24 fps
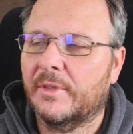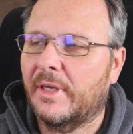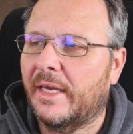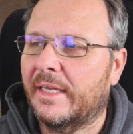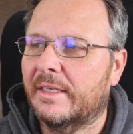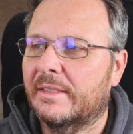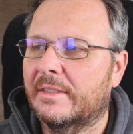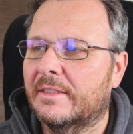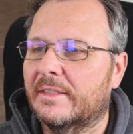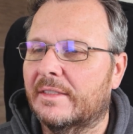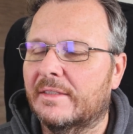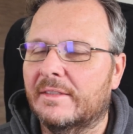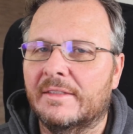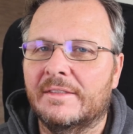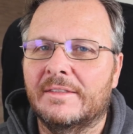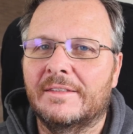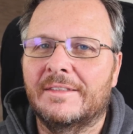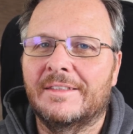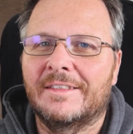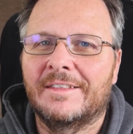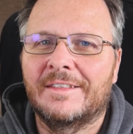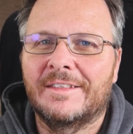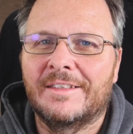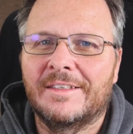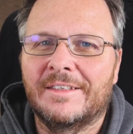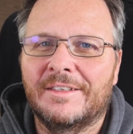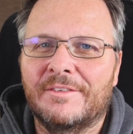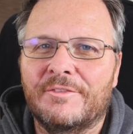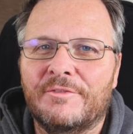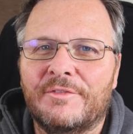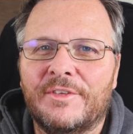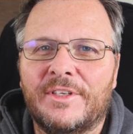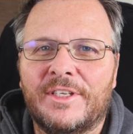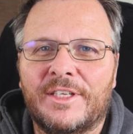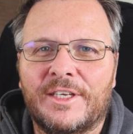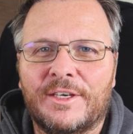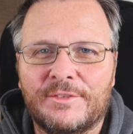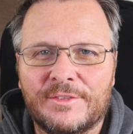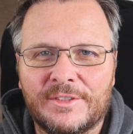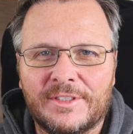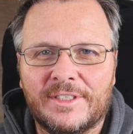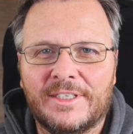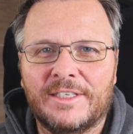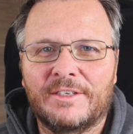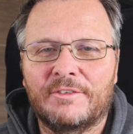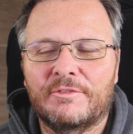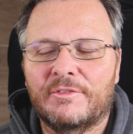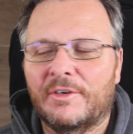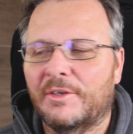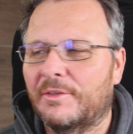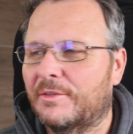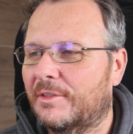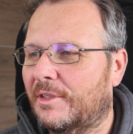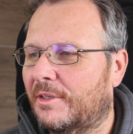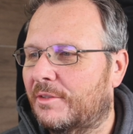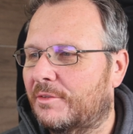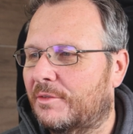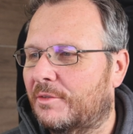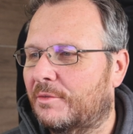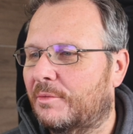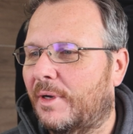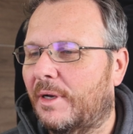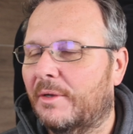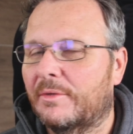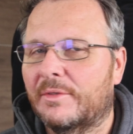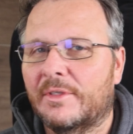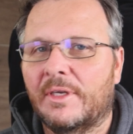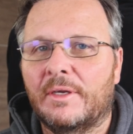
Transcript: editing videos and gear photos as well.